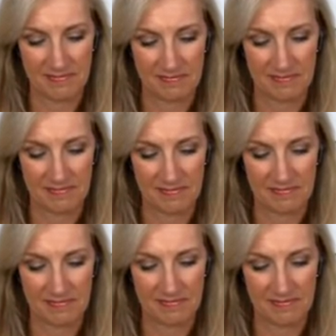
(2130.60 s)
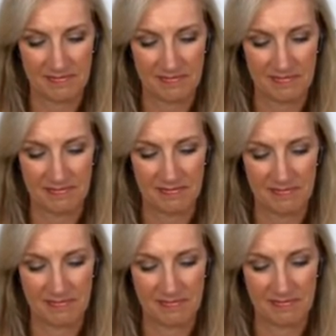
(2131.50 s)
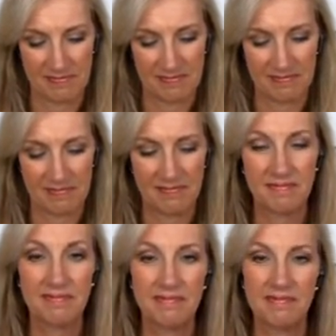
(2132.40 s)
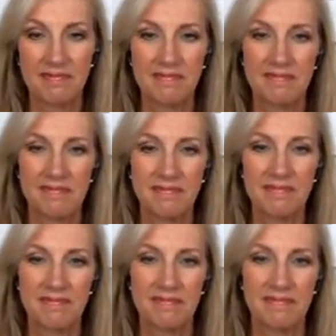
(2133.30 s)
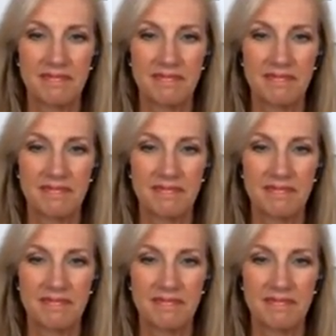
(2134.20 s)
This person isn't speaking.